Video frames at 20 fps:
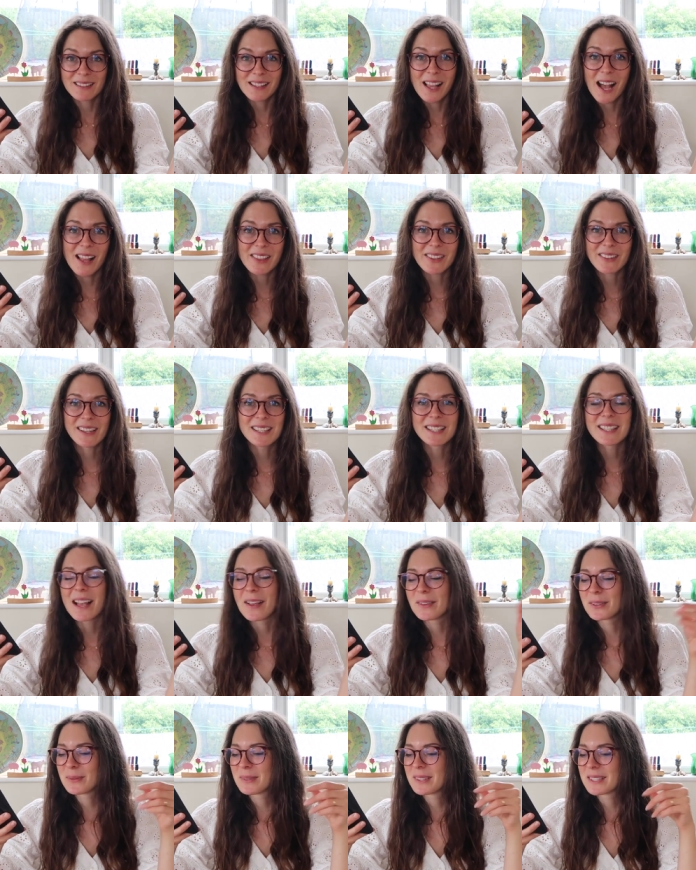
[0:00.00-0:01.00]
lather
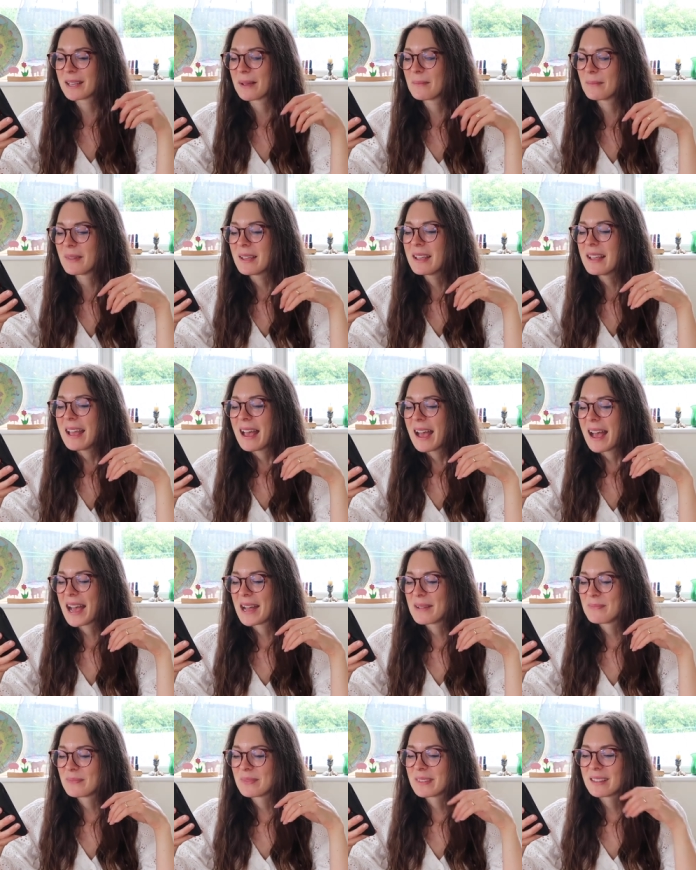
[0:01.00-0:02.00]
ourselves with some
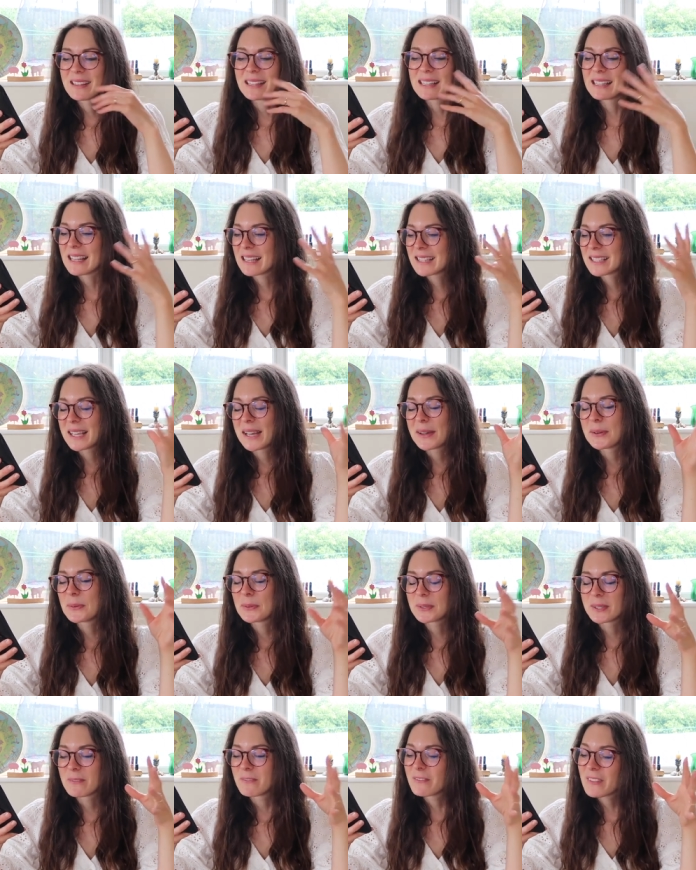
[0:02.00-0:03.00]
um, glitter
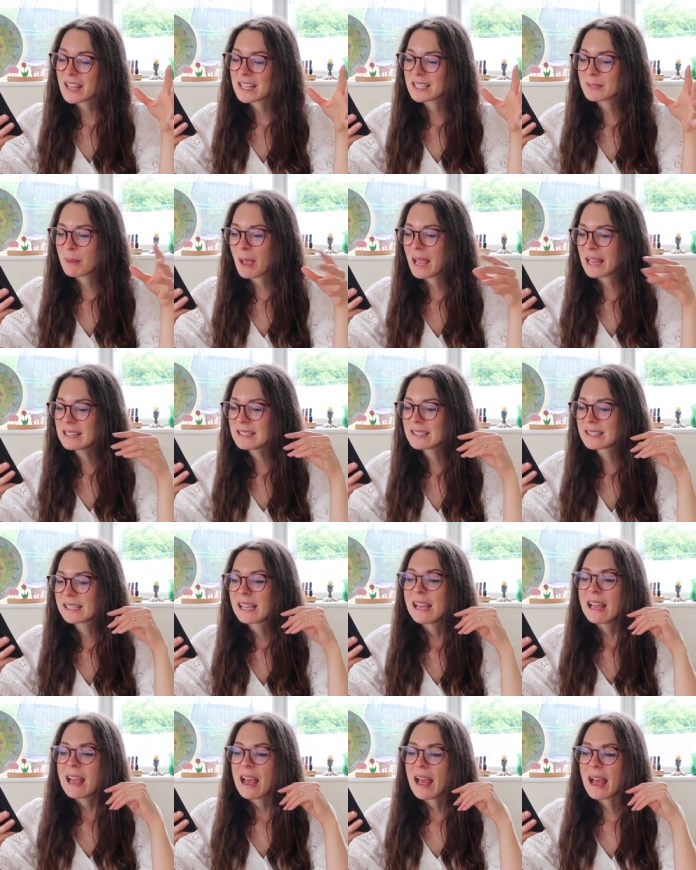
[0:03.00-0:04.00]
or some face paint.
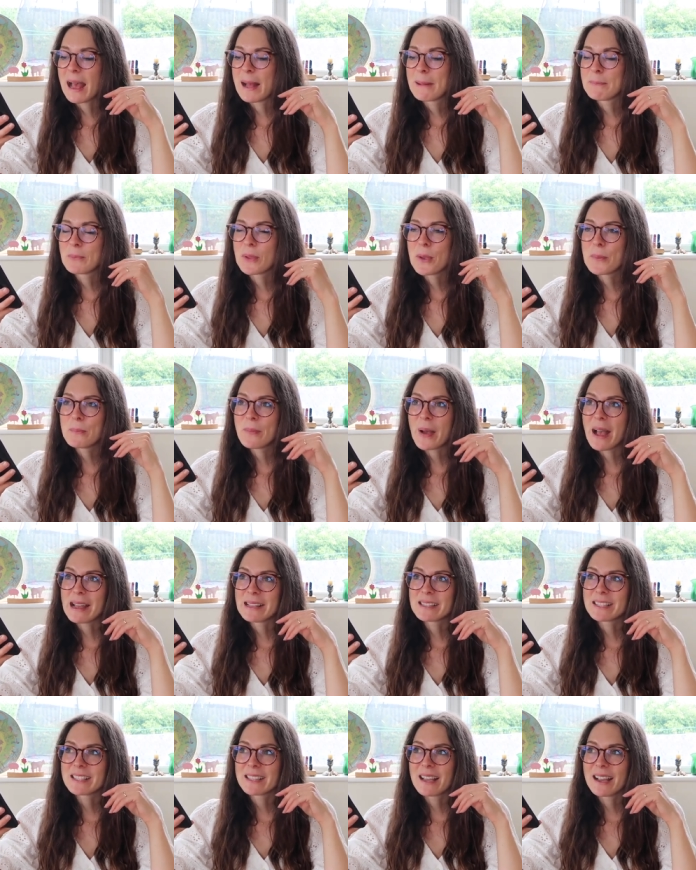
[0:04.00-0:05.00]
Um,
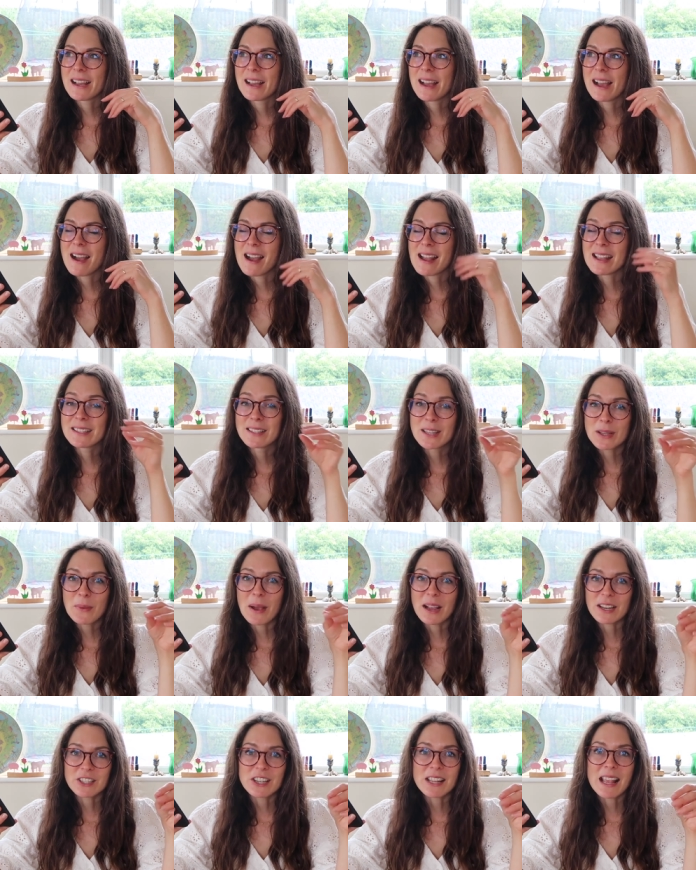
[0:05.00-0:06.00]
but I do
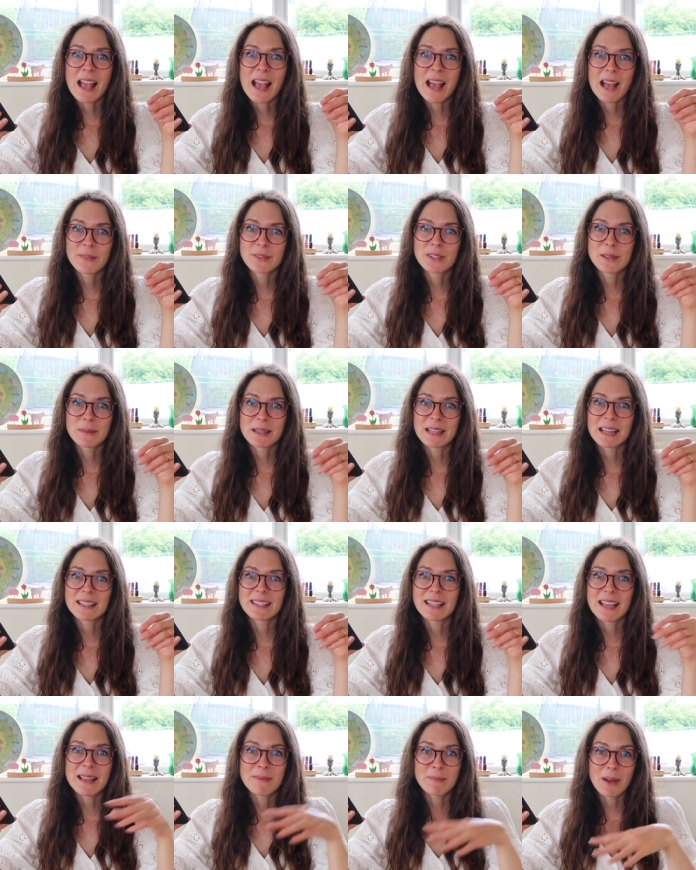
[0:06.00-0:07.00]
actually have some
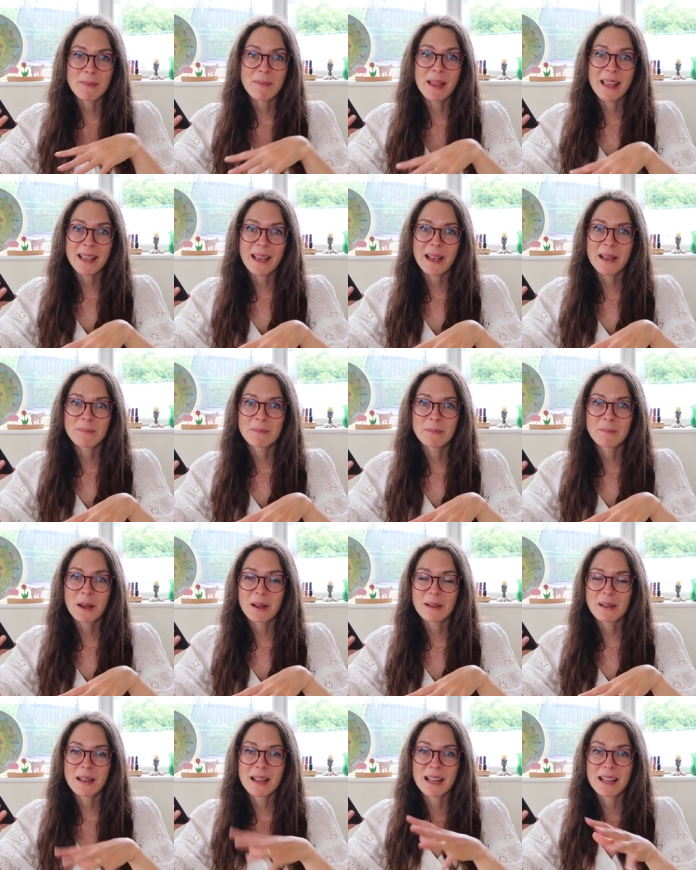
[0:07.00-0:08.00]
glitter in my makeup
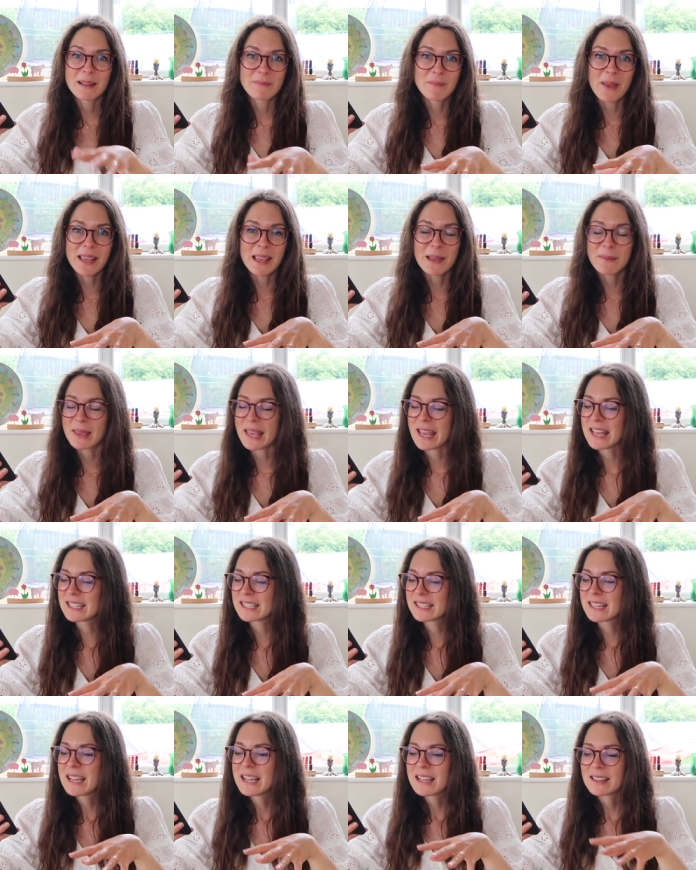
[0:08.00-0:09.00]
uh, makeup
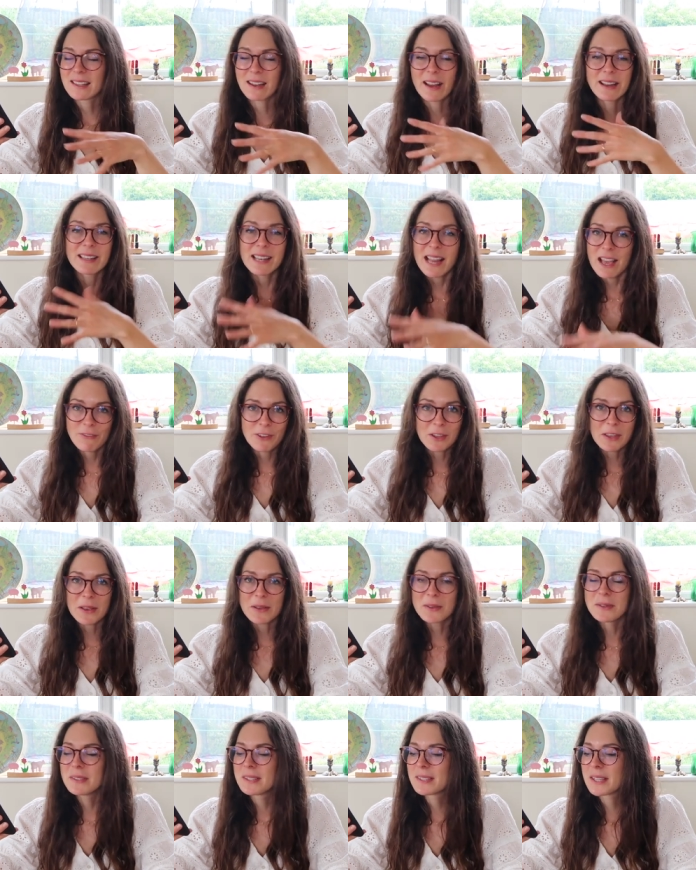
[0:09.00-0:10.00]
kit that I never
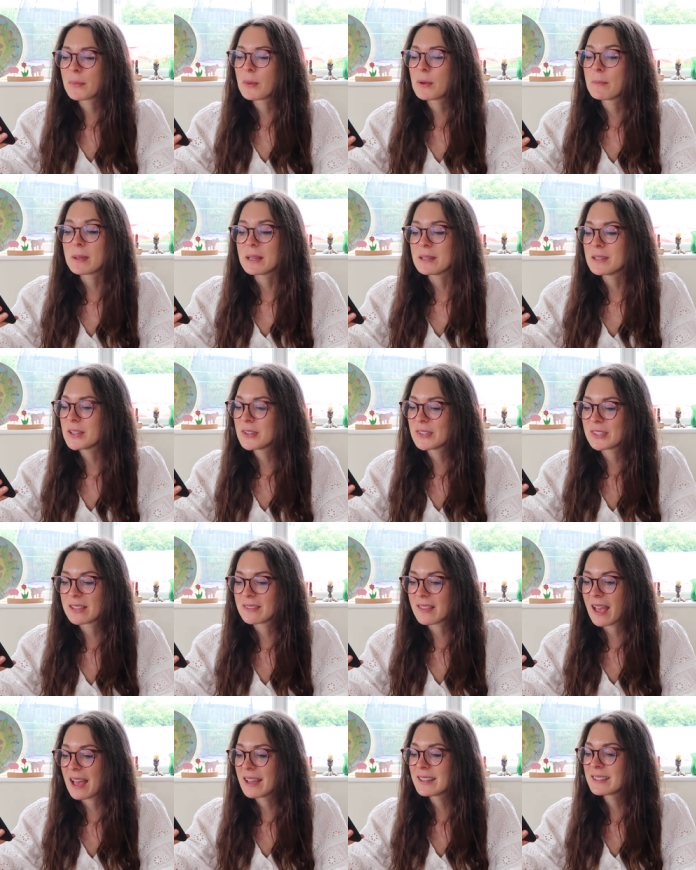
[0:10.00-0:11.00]
use, so we've been
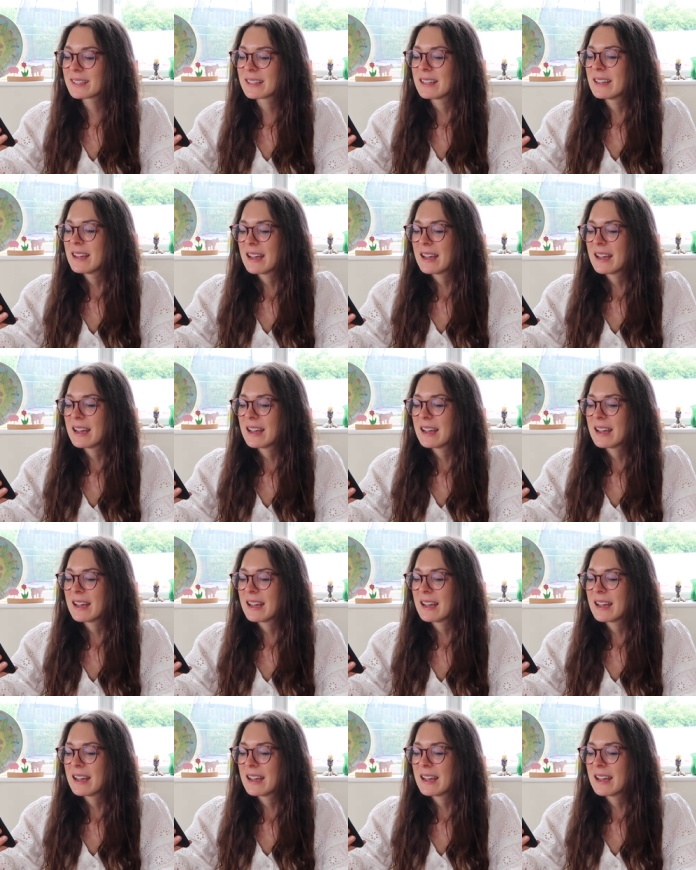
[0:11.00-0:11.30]
using that.